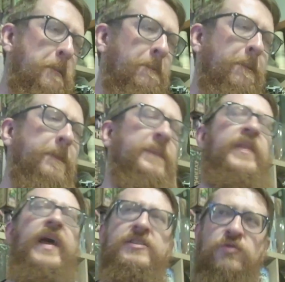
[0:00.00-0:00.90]

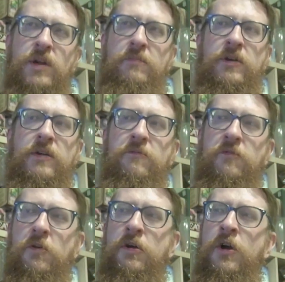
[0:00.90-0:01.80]
That's what I'm looking
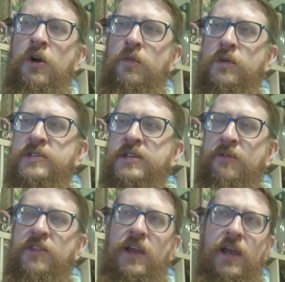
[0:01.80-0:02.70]
for. We'll see if
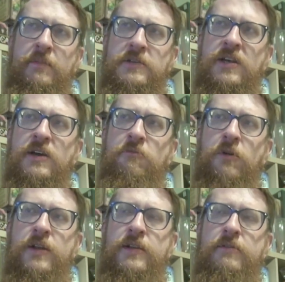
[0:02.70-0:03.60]
the Amazon
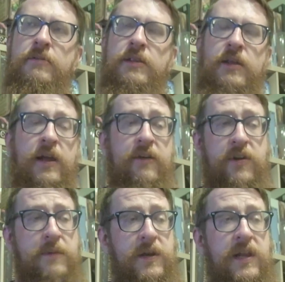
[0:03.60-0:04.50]
one I have
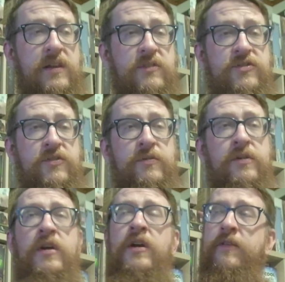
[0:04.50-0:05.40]
coming in soon
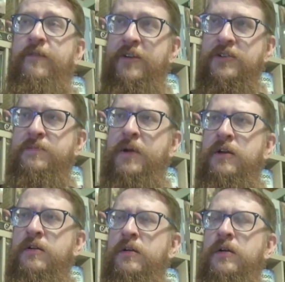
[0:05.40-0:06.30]
fares
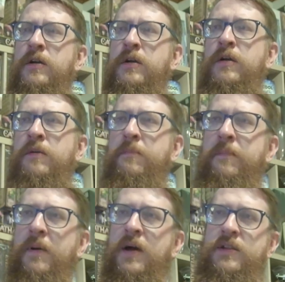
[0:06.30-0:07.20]
better,
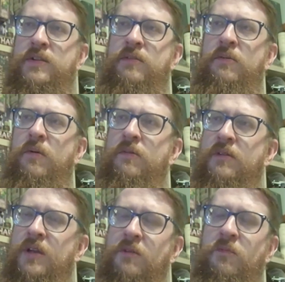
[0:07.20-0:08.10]
but you
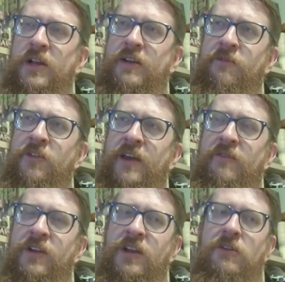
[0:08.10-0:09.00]
can wait for that
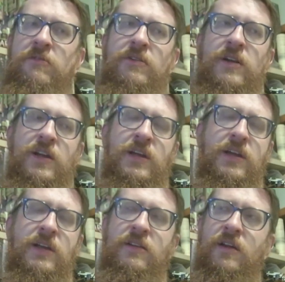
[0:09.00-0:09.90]
video and